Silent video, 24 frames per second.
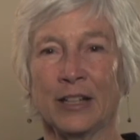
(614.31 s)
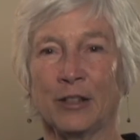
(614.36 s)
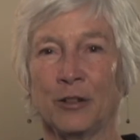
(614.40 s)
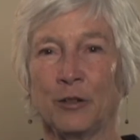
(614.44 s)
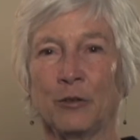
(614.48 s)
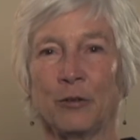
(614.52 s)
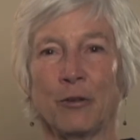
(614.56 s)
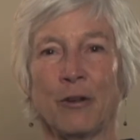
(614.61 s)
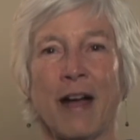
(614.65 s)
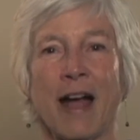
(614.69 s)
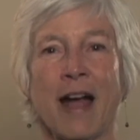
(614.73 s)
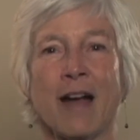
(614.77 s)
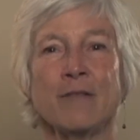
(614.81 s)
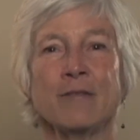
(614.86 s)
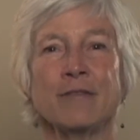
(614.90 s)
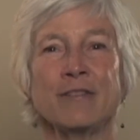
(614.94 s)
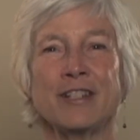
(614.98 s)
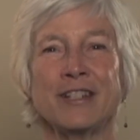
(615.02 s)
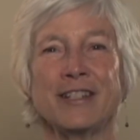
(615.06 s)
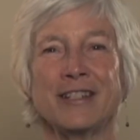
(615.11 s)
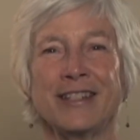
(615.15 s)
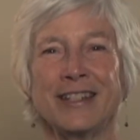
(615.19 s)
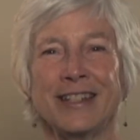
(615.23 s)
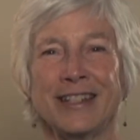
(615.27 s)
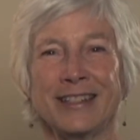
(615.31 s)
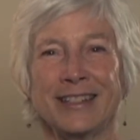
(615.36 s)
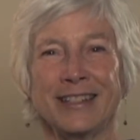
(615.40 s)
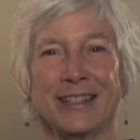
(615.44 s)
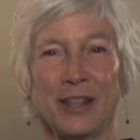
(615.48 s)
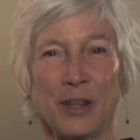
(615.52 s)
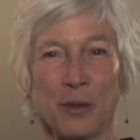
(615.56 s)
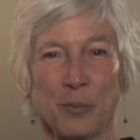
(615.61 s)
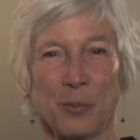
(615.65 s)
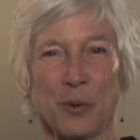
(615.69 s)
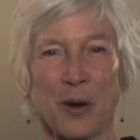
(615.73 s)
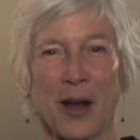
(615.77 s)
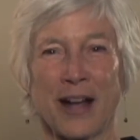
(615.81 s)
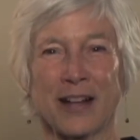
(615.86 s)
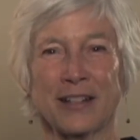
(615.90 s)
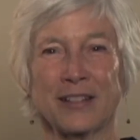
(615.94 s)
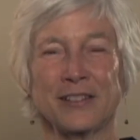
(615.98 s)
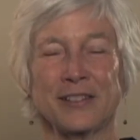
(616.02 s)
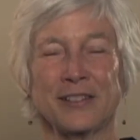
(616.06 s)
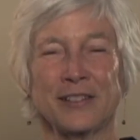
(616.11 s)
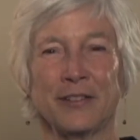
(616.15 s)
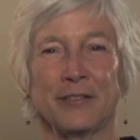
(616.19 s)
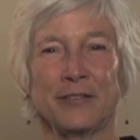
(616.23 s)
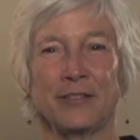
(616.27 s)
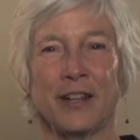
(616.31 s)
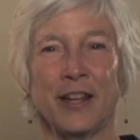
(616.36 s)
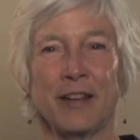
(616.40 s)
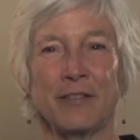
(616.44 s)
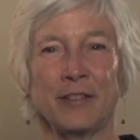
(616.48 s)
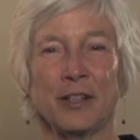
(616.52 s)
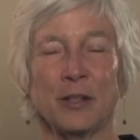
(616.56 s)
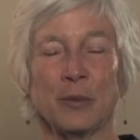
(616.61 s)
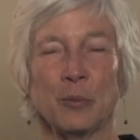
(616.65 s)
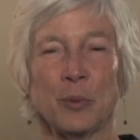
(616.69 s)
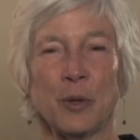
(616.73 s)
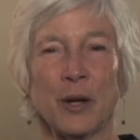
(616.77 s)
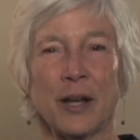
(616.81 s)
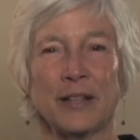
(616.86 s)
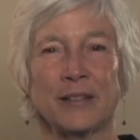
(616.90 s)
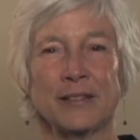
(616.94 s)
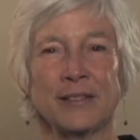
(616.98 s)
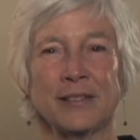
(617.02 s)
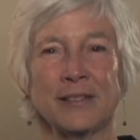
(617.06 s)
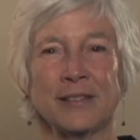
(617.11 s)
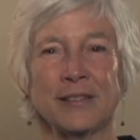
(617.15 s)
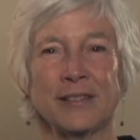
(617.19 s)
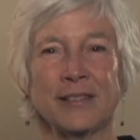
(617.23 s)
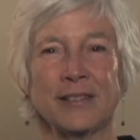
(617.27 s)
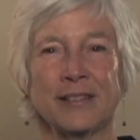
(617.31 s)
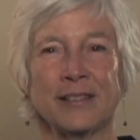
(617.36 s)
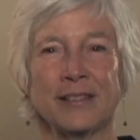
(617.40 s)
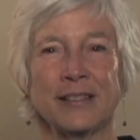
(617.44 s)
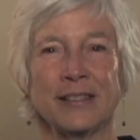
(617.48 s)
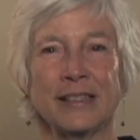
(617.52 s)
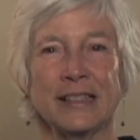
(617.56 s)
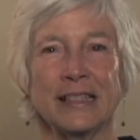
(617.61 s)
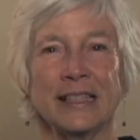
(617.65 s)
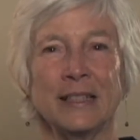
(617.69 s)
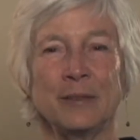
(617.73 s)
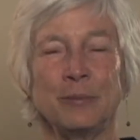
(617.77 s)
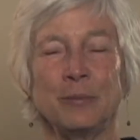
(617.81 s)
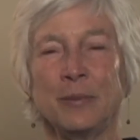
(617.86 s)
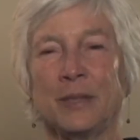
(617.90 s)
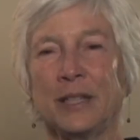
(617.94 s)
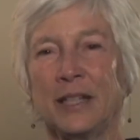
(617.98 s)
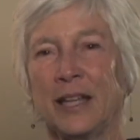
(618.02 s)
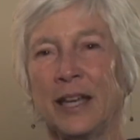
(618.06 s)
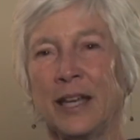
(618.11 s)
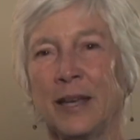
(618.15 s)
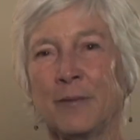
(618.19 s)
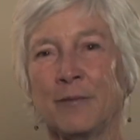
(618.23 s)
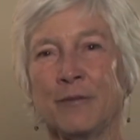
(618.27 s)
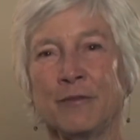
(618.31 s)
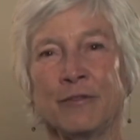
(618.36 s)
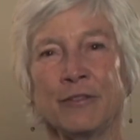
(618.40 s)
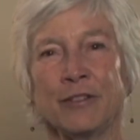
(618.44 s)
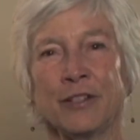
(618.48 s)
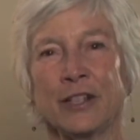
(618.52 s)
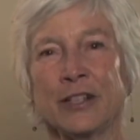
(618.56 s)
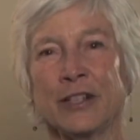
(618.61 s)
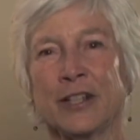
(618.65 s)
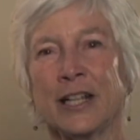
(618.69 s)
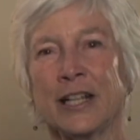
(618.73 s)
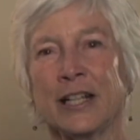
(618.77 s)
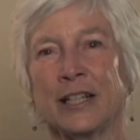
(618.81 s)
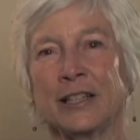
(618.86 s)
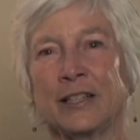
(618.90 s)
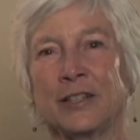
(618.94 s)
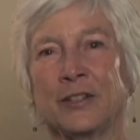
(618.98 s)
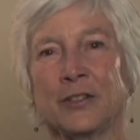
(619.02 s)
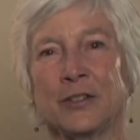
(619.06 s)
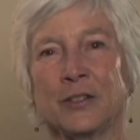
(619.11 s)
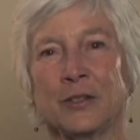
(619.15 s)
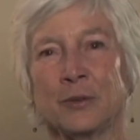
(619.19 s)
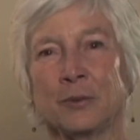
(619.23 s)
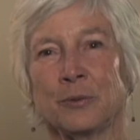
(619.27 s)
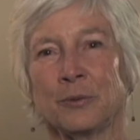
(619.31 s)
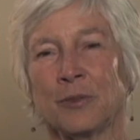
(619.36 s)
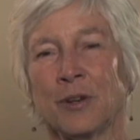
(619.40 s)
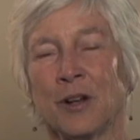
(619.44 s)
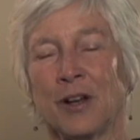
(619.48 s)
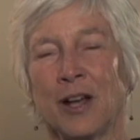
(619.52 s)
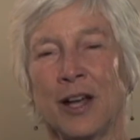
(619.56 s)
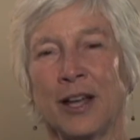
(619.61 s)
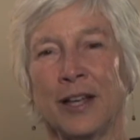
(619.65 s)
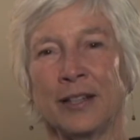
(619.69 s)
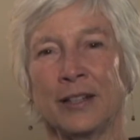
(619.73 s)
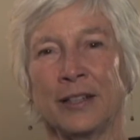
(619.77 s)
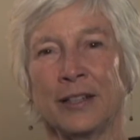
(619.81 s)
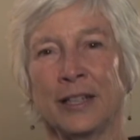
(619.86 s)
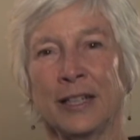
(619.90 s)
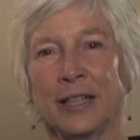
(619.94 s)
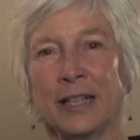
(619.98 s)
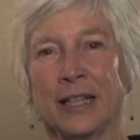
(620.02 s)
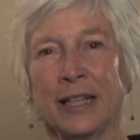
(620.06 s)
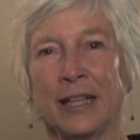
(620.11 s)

grounded in the practice of loving presence, it became very clear to Ron